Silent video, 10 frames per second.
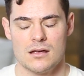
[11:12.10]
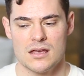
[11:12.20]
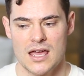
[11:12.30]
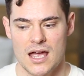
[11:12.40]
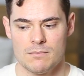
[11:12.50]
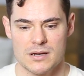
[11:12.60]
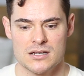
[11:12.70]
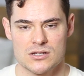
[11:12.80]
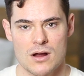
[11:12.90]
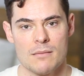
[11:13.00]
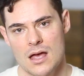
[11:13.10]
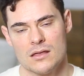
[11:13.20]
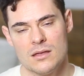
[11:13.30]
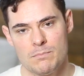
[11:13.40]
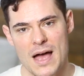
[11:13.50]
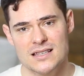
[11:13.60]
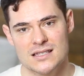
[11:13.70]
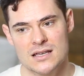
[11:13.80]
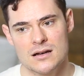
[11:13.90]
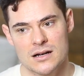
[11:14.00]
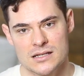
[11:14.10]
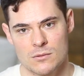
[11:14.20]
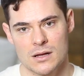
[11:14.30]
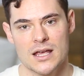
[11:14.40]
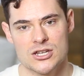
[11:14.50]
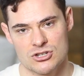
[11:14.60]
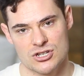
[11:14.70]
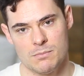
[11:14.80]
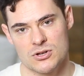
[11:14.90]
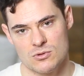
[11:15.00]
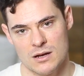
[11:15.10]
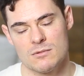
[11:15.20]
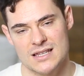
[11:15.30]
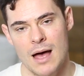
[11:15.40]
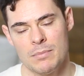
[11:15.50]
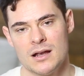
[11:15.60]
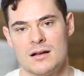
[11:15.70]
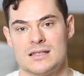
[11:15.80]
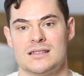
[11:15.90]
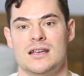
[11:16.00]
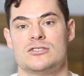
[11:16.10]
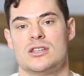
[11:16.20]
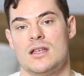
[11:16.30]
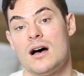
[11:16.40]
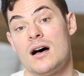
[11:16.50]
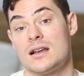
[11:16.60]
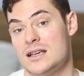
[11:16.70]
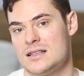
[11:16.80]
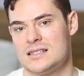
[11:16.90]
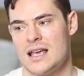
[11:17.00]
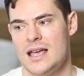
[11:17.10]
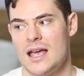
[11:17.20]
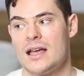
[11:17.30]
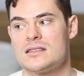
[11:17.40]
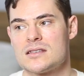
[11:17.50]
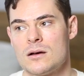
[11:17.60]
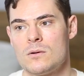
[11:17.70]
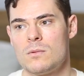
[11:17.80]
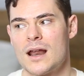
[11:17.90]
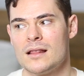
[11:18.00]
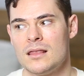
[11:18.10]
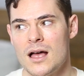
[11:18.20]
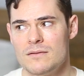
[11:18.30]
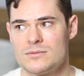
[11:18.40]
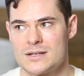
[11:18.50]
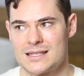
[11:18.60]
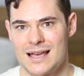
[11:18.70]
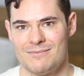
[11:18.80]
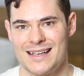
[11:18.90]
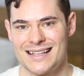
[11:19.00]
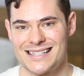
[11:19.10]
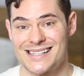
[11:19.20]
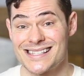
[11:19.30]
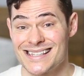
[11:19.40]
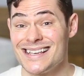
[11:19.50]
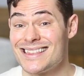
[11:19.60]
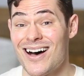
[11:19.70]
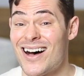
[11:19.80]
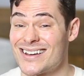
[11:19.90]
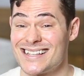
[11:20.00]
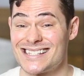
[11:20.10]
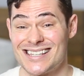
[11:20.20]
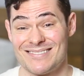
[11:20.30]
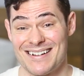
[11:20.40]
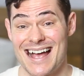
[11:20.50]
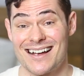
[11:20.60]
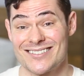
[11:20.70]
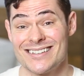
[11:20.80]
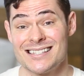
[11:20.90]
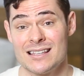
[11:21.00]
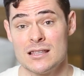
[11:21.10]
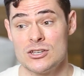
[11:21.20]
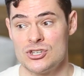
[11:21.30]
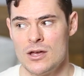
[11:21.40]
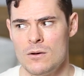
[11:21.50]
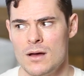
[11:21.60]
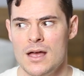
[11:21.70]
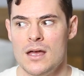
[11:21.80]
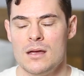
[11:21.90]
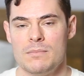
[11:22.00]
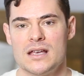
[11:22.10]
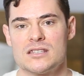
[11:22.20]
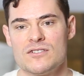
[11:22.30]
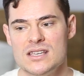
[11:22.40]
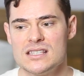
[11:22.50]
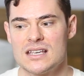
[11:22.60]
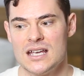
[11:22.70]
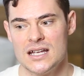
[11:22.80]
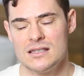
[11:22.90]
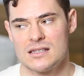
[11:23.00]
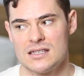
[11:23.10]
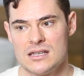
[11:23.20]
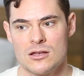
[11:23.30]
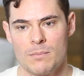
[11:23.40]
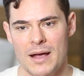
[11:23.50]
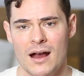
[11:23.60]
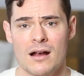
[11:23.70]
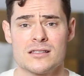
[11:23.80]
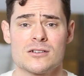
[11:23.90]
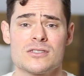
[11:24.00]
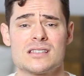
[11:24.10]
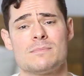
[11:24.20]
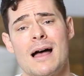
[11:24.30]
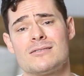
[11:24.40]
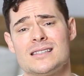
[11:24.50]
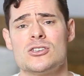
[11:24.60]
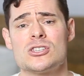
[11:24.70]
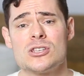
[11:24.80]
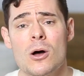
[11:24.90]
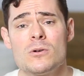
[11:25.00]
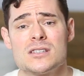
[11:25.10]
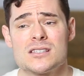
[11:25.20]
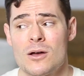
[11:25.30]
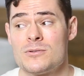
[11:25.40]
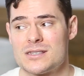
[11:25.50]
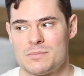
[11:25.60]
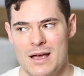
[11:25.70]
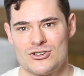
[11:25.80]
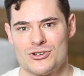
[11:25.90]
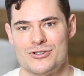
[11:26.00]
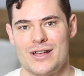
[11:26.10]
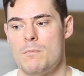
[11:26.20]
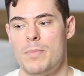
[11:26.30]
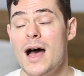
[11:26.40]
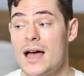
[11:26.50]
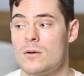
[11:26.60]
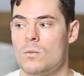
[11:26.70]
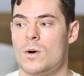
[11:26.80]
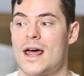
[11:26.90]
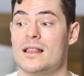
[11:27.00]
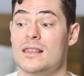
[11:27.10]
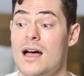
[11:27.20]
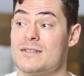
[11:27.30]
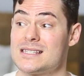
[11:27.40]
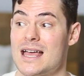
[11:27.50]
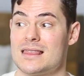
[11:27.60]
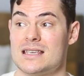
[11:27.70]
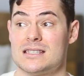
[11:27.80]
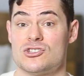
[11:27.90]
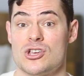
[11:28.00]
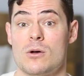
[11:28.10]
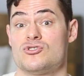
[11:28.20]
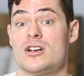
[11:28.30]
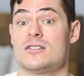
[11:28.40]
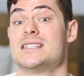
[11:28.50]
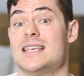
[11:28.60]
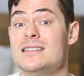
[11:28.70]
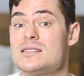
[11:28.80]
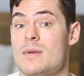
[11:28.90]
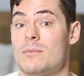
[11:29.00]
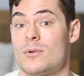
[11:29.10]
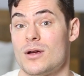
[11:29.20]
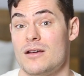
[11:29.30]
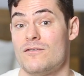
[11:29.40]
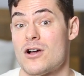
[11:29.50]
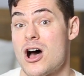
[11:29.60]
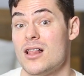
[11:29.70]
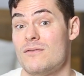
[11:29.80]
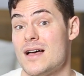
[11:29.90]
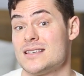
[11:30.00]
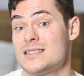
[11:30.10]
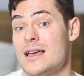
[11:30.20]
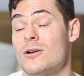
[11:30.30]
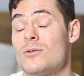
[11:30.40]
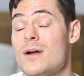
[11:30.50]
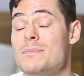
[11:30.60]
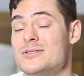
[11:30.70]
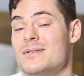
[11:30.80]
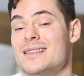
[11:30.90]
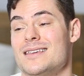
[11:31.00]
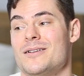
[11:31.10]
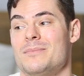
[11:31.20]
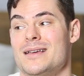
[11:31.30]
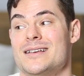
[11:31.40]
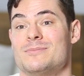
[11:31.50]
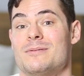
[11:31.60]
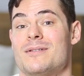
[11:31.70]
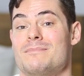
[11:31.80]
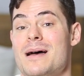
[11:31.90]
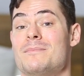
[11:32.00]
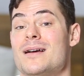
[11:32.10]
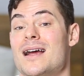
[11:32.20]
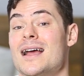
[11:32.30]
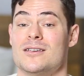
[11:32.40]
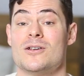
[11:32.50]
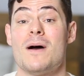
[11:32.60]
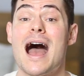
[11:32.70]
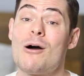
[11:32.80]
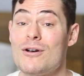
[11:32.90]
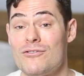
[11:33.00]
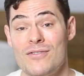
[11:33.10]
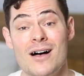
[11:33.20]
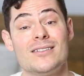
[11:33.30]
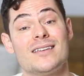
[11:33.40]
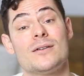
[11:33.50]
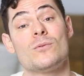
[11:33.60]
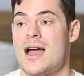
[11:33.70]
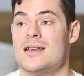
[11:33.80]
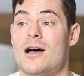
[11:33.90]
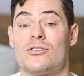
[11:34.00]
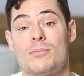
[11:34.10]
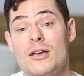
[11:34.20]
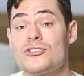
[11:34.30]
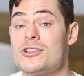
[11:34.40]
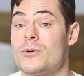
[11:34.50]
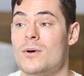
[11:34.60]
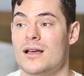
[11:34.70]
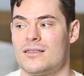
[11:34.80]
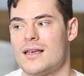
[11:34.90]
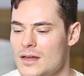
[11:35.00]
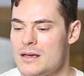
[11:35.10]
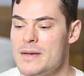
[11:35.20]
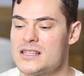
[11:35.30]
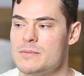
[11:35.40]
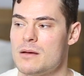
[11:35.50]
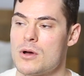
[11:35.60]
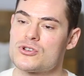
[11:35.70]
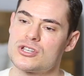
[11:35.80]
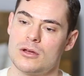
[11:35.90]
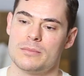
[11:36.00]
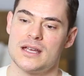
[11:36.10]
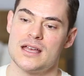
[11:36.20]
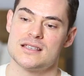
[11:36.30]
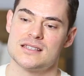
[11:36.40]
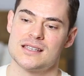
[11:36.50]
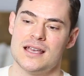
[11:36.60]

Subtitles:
can't be described. The best theater is a relationship between what's happening on stage and the audience. And so what I loved was that we get to see the audience's reactions in this show, because for these kids to see their parents or the spouse, so, so special. But what I love is that this show triggers sense memory for all of us that grew up doing theater, because we remember, you know, how it felt and how special it was. It makes me emotional because